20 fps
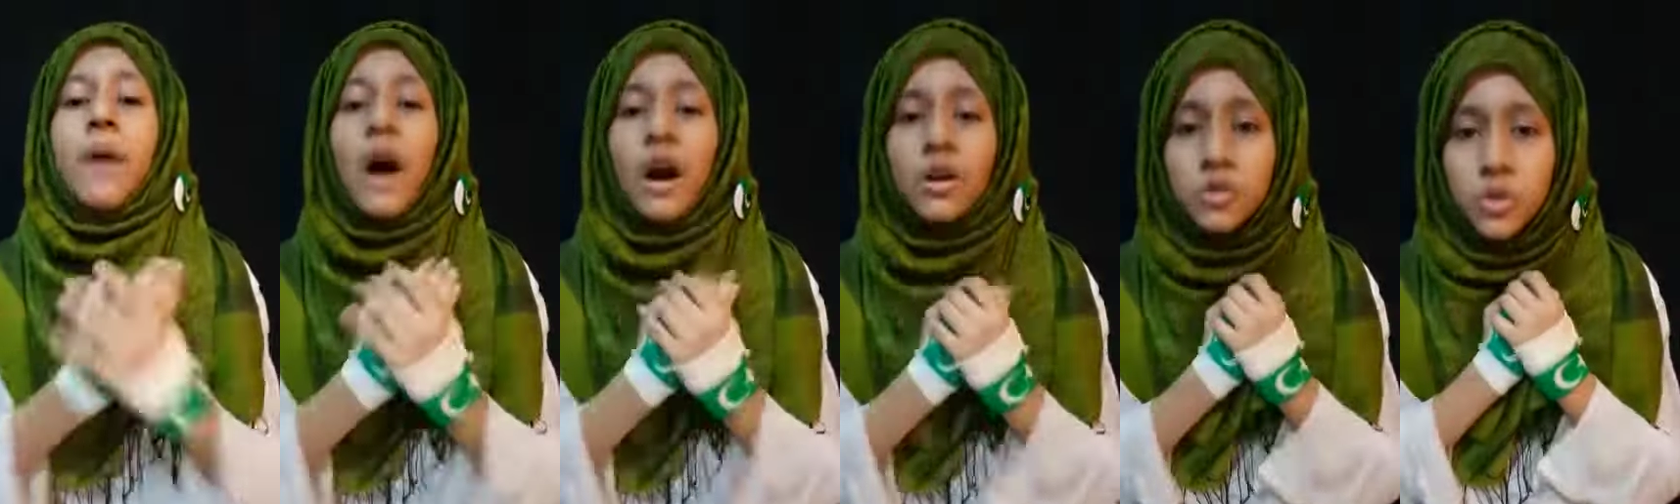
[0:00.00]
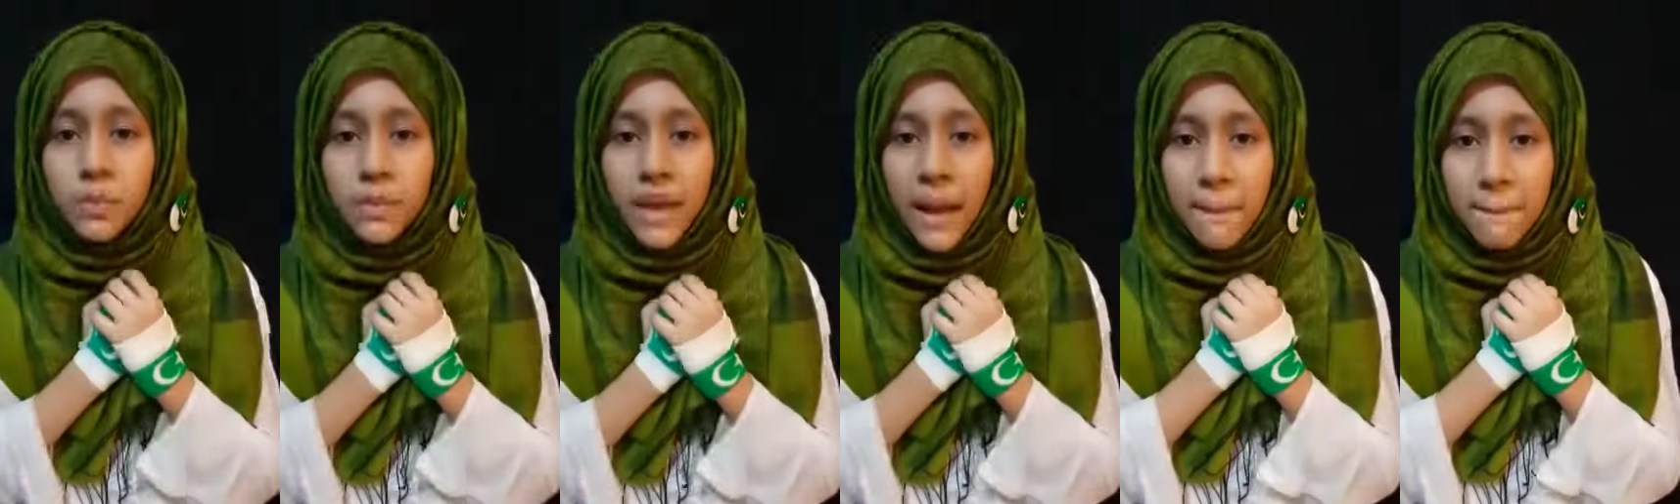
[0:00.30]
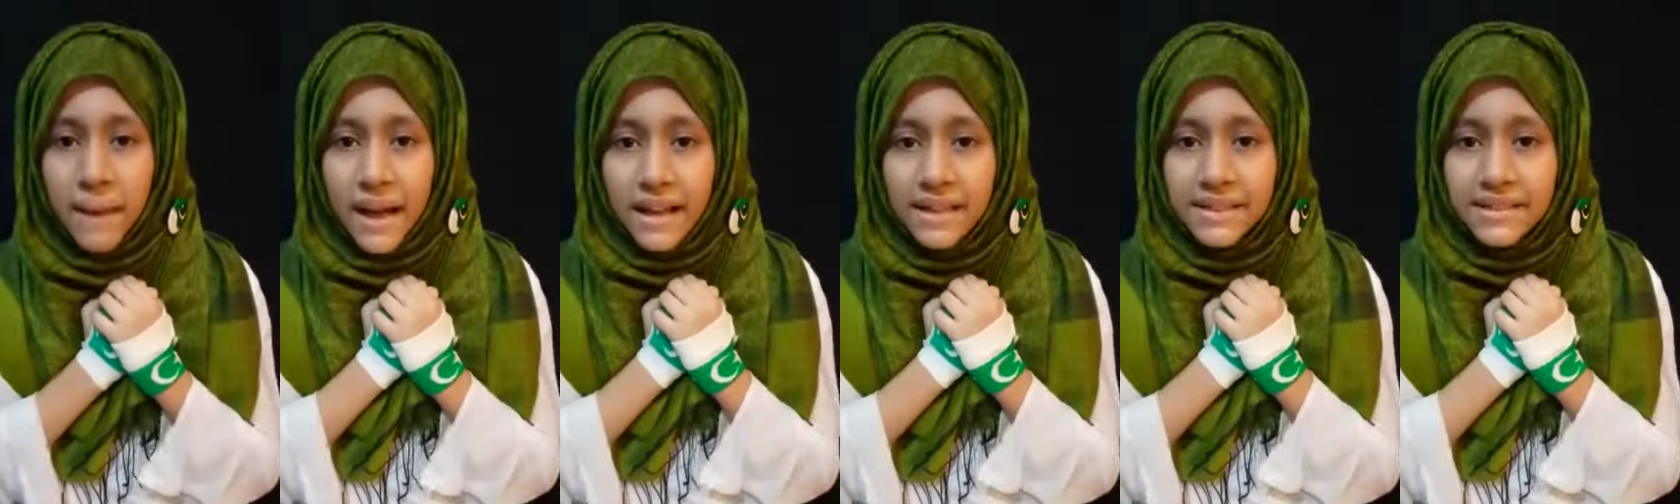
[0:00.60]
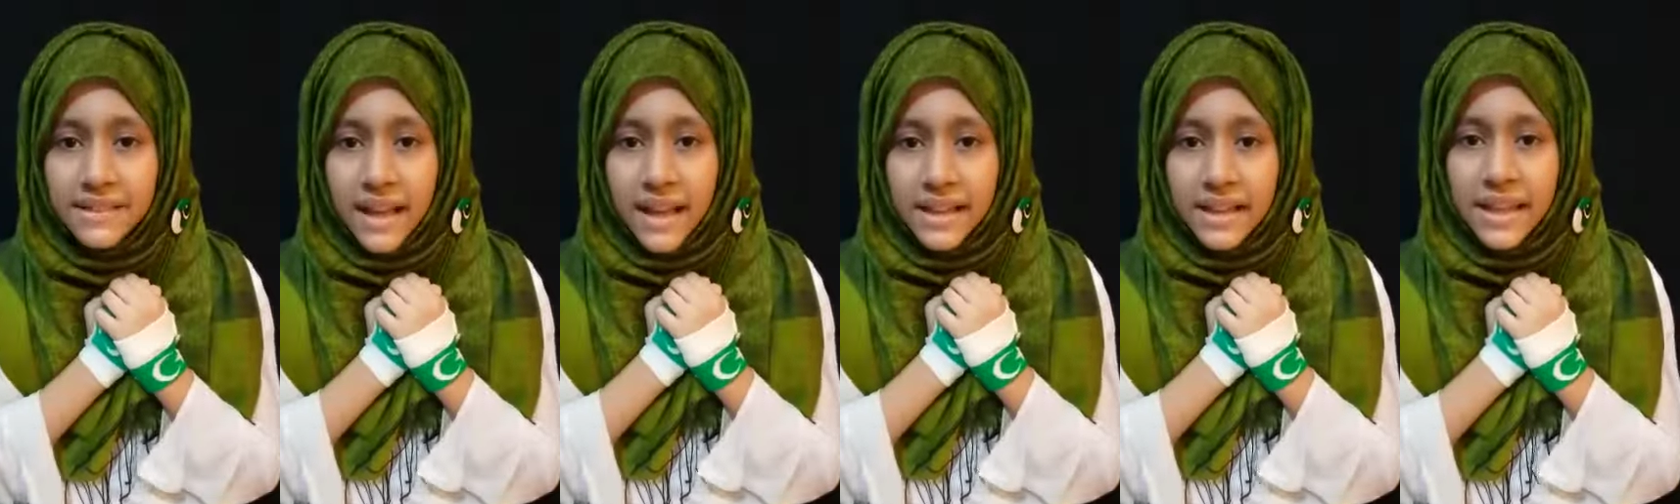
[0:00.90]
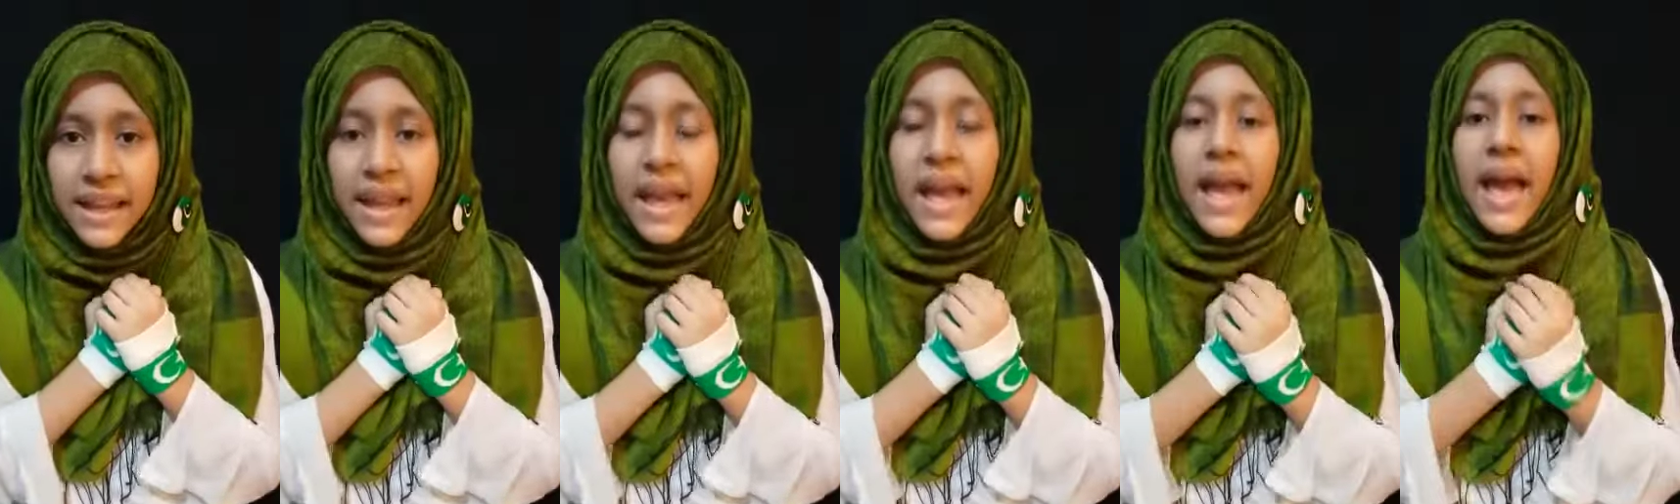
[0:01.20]
proud to be a
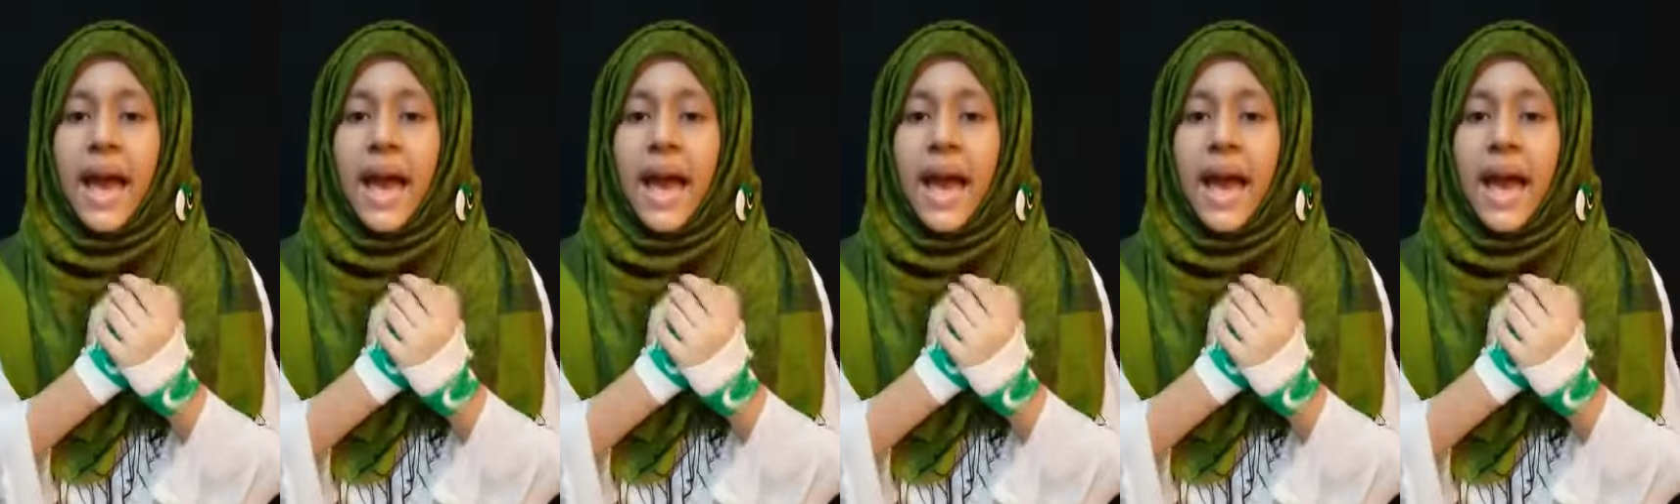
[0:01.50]
Pakistani